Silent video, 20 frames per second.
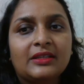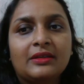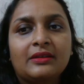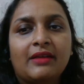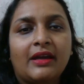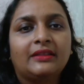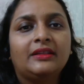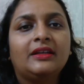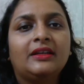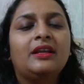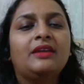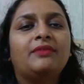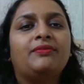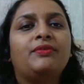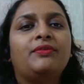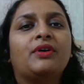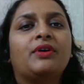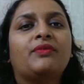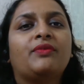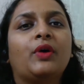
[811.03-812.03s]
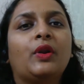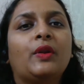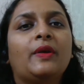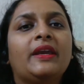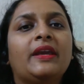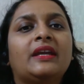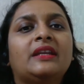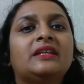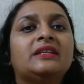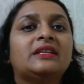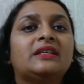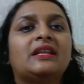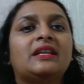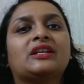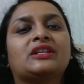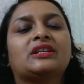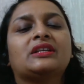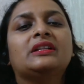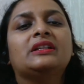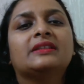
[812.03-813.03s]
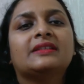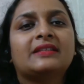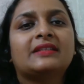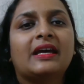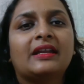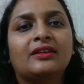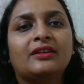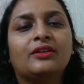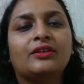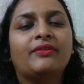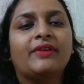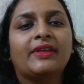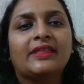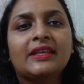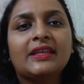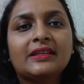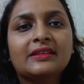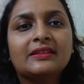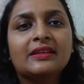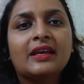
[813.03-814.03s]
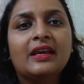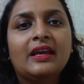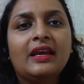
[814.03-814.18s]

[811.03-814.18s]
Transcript: Rather, if you are following an international standard of ethics,